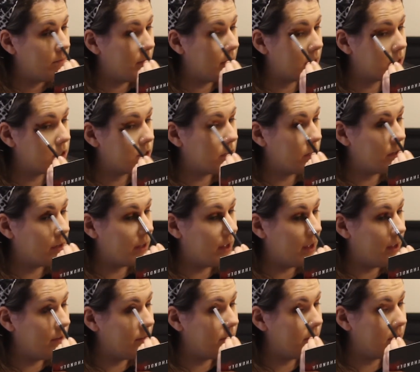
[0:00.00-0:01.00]
Make sure
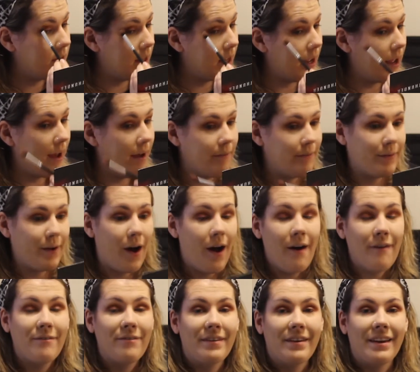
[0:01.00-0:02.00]
that they have
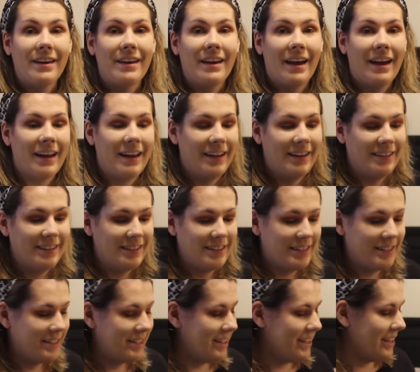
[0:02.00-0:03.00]
coffee, and,
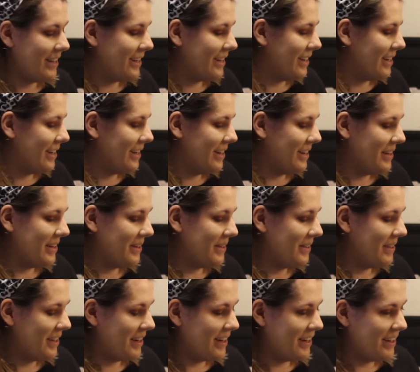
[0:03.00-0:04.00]
you know,
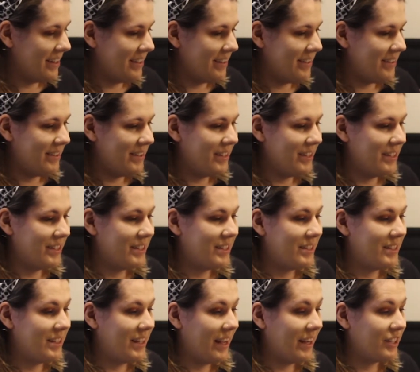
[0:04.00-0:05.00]
they're
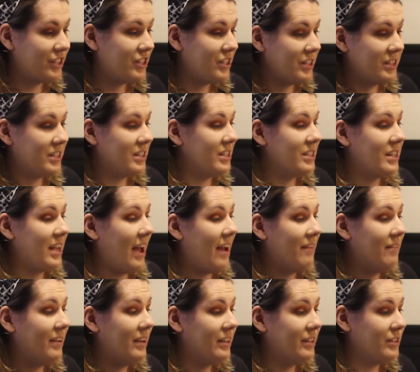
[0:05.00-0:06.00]
just, like, she's just
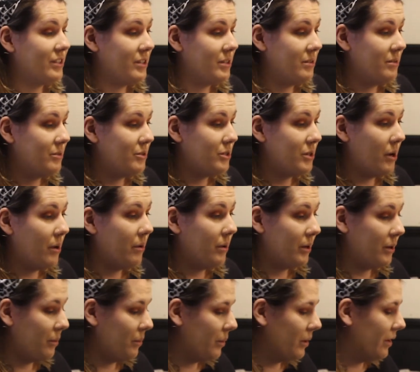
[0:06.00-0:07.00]
having to show
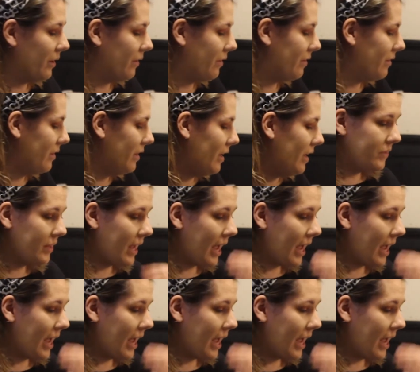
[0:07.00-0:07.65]
her worth,